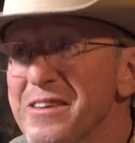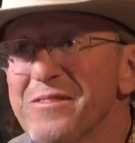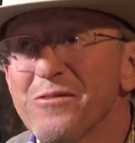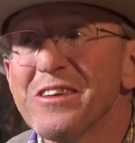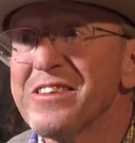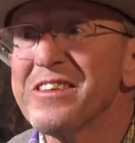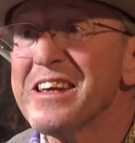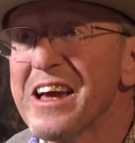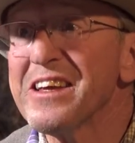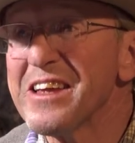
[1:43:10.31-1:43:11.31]
Yeah.
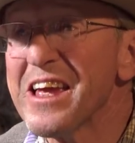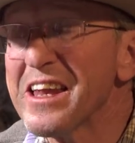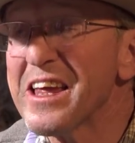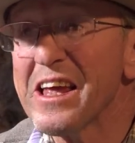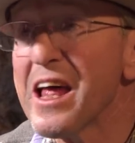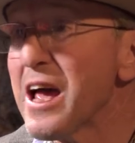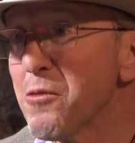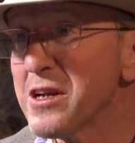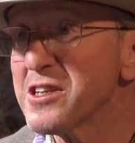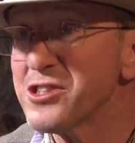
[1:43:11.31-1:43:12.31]
Well, and
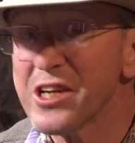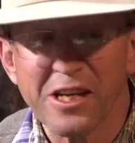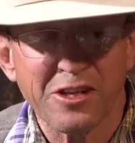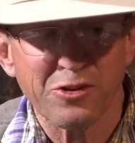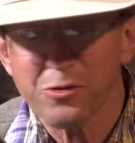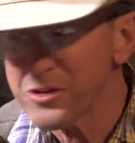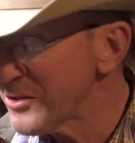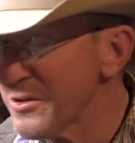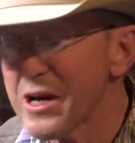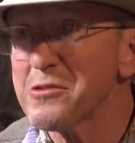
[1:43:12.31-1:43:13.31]
I want to check into
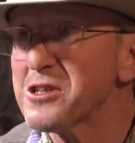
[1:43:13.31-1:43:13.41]
it too.